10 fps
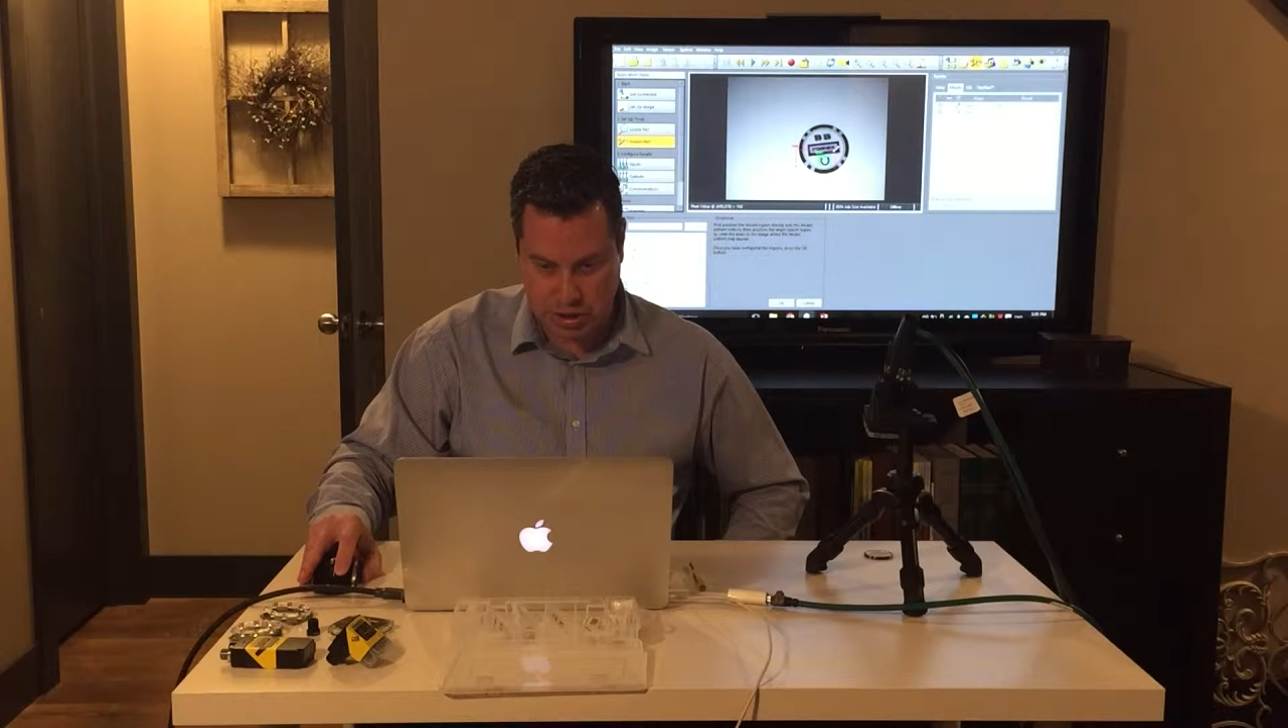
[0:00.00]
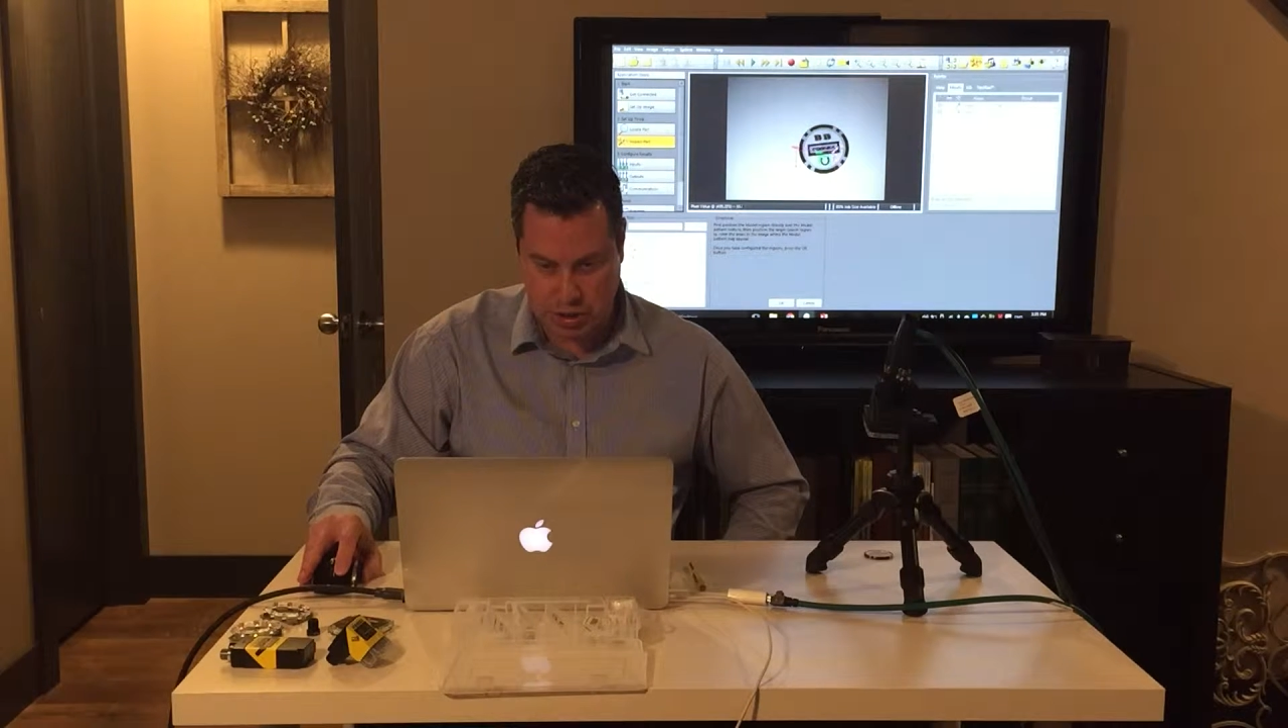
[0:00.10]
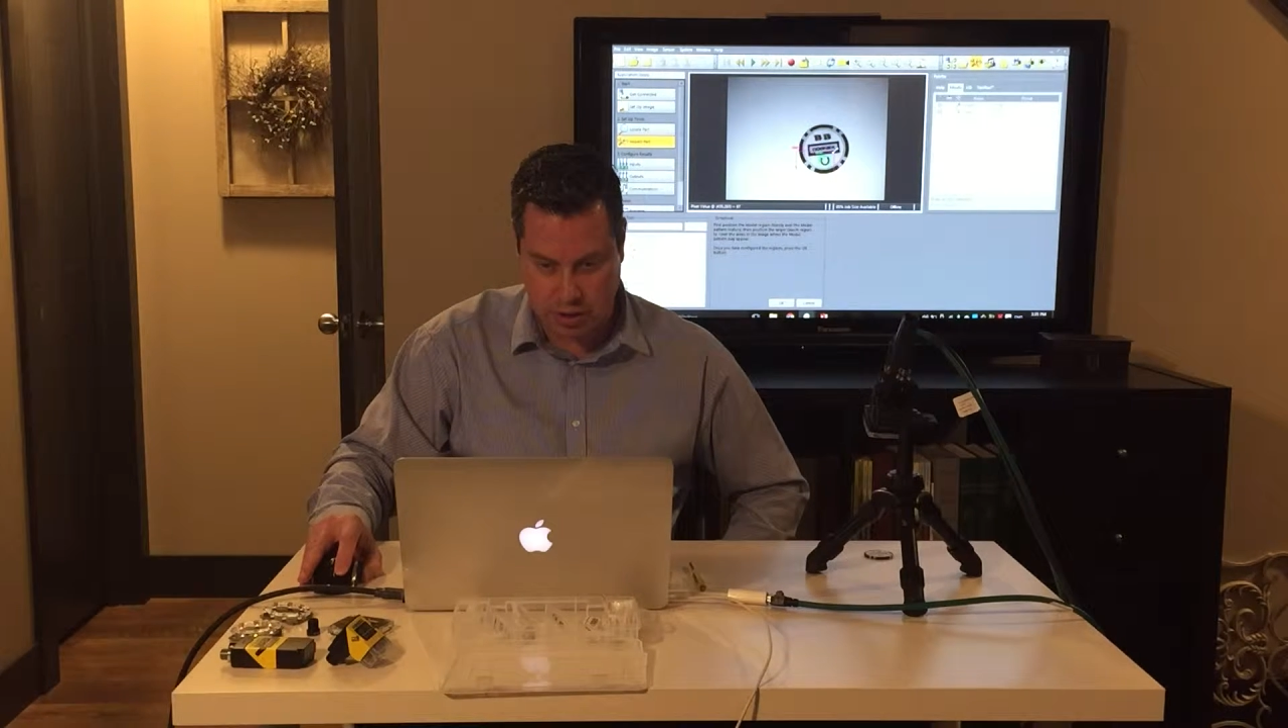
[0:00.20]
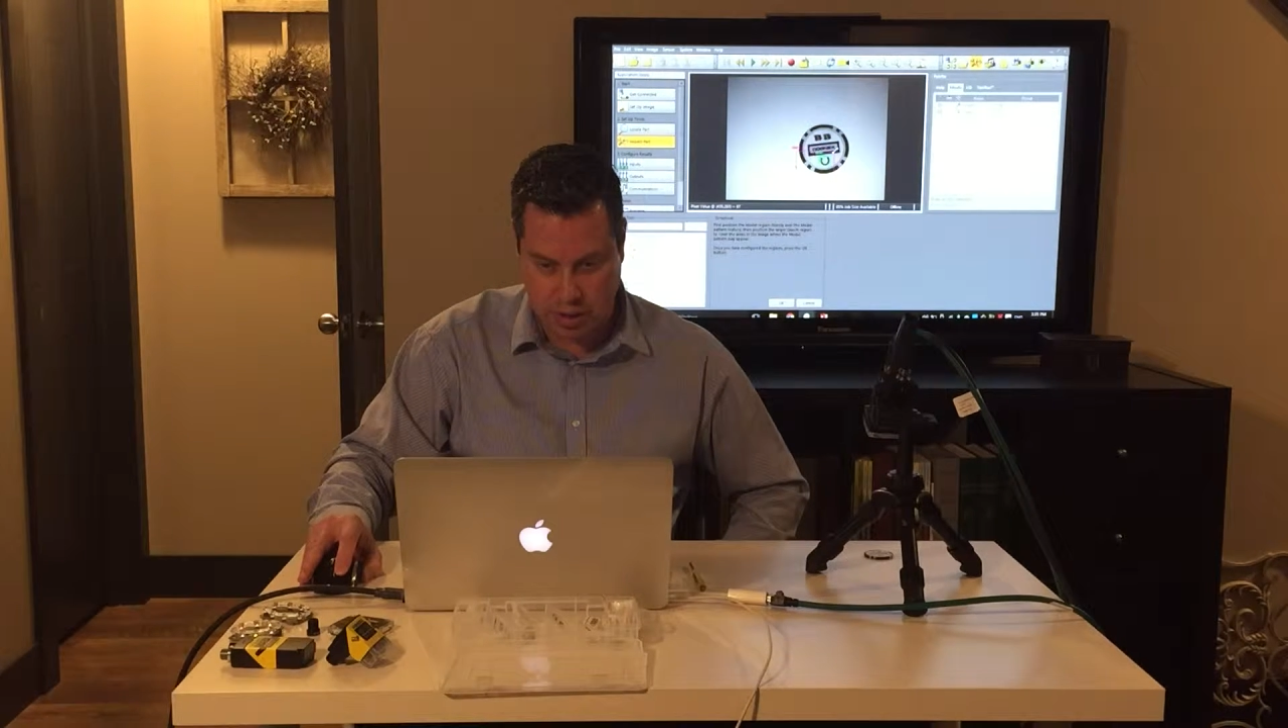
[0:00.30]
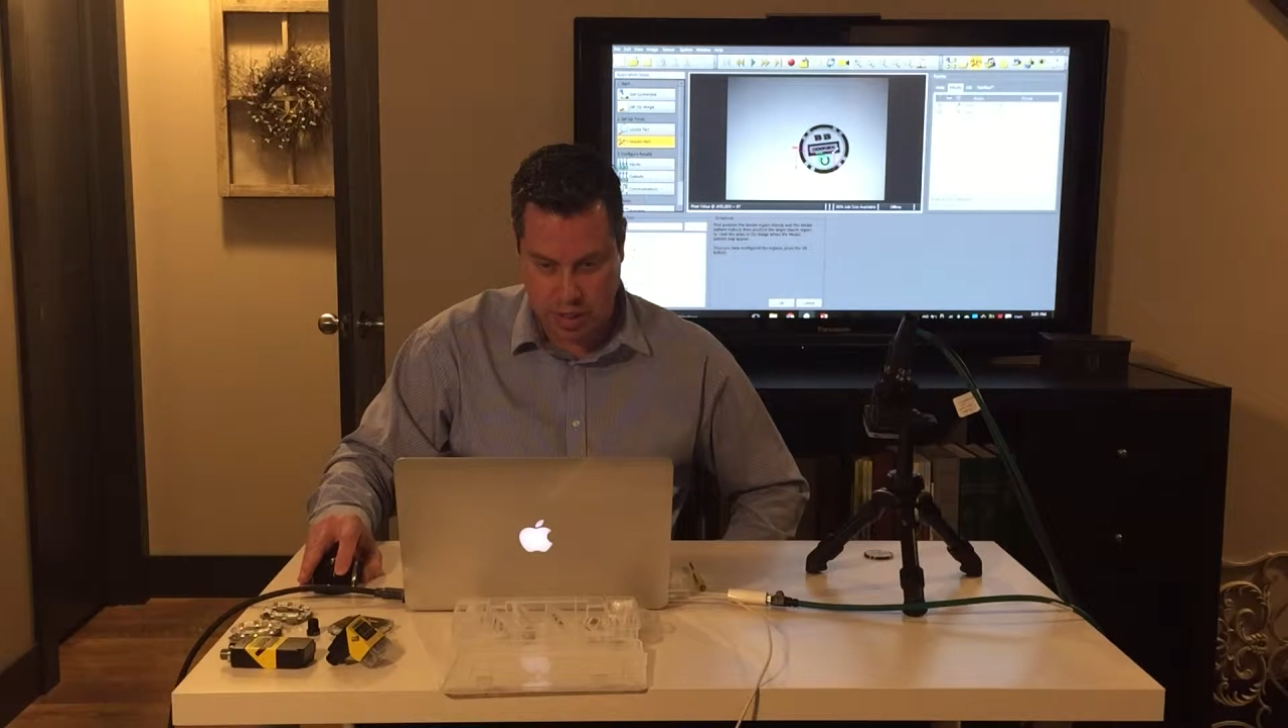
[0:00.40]

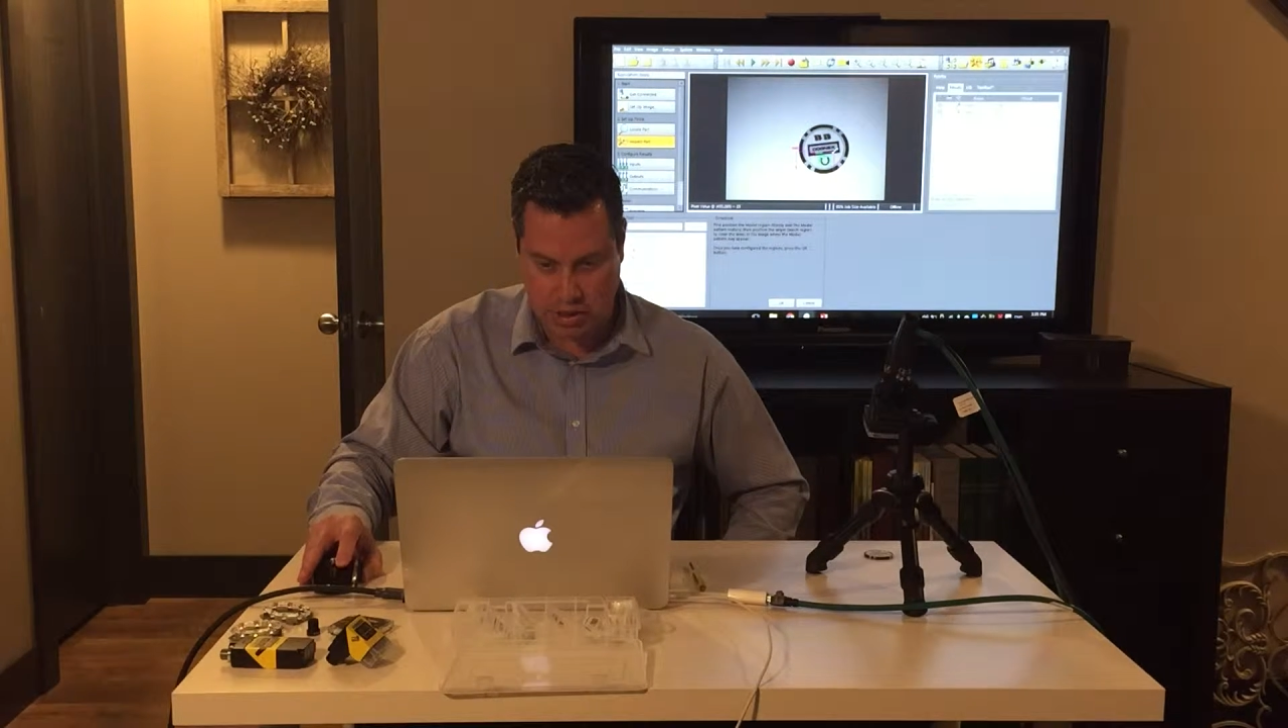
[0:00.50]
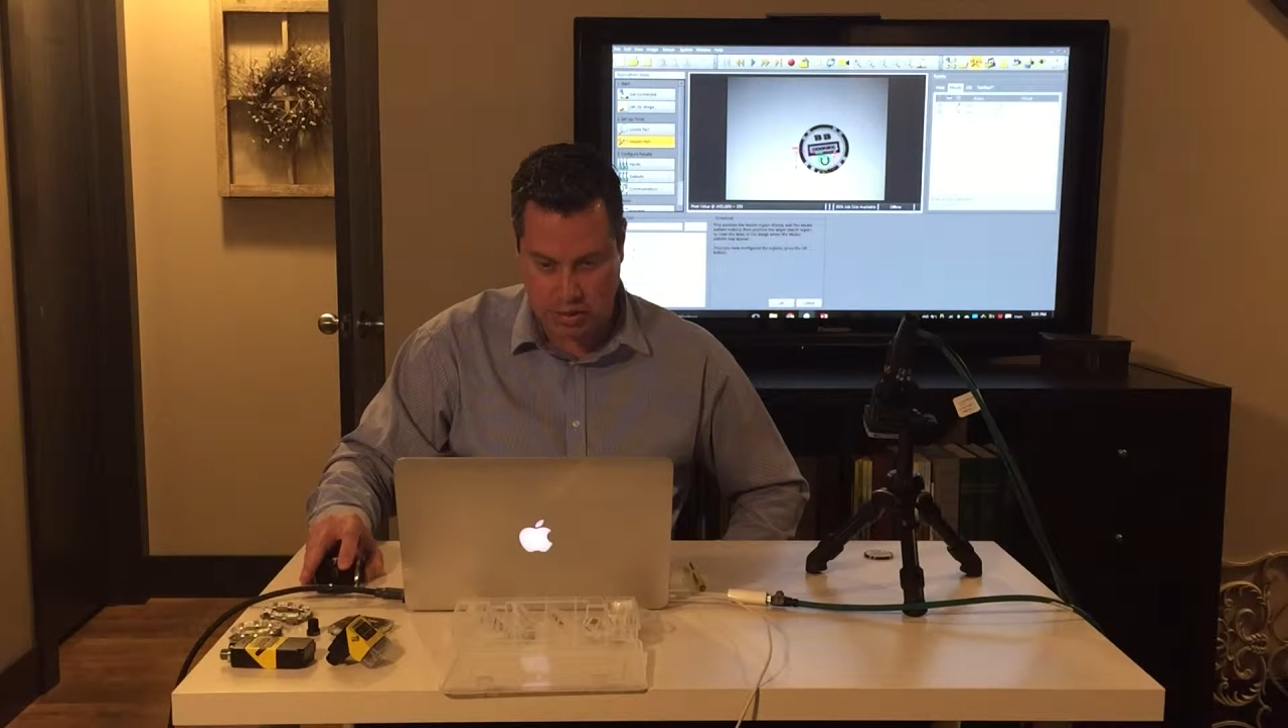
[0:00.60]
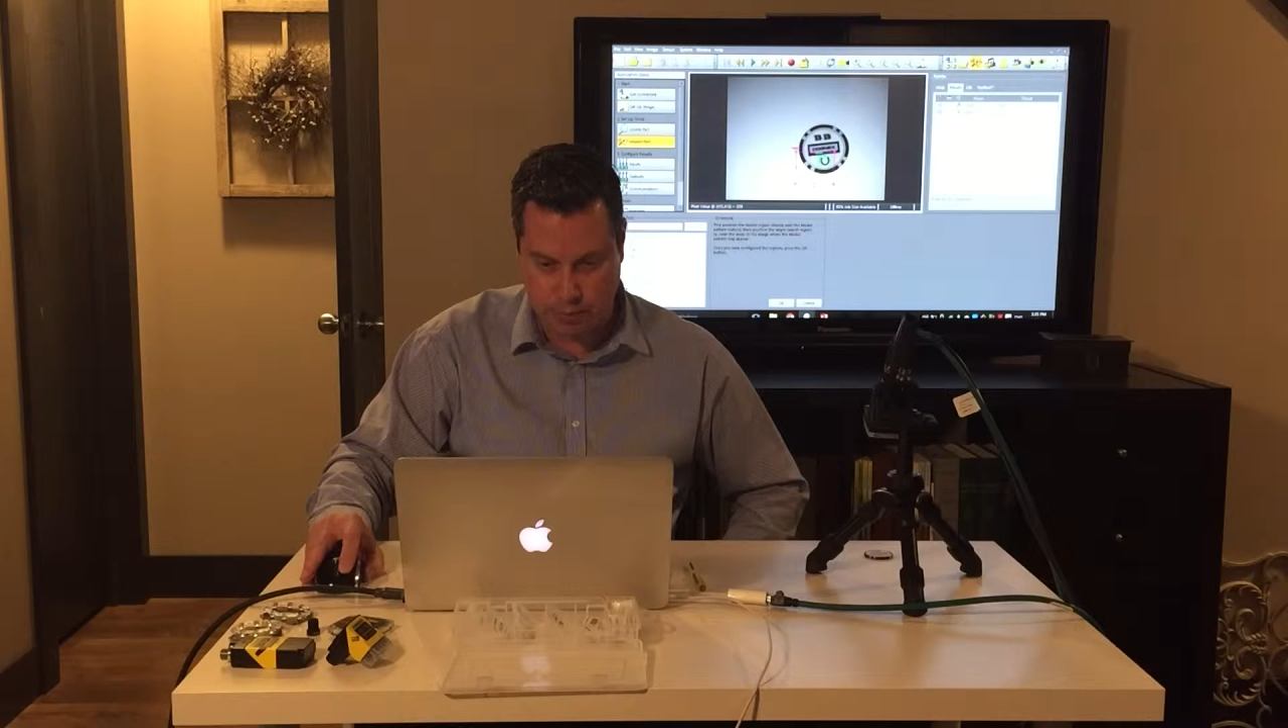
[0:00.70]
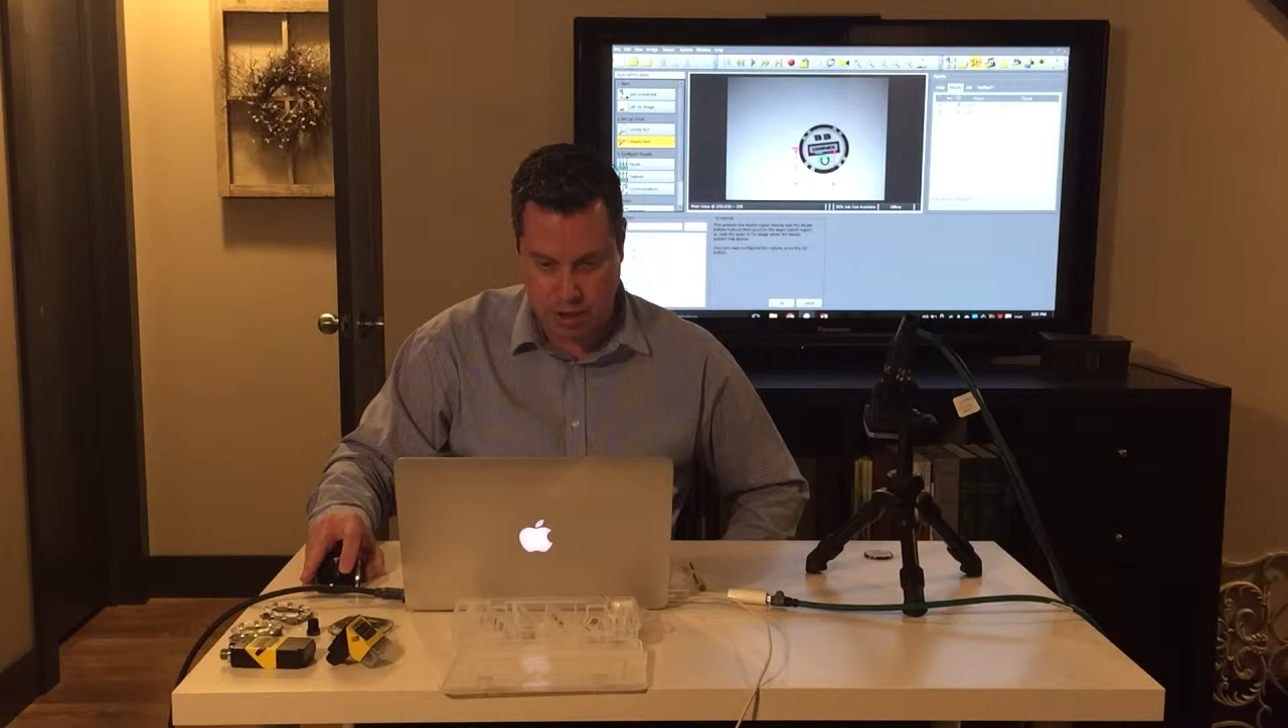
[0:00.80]
area can actually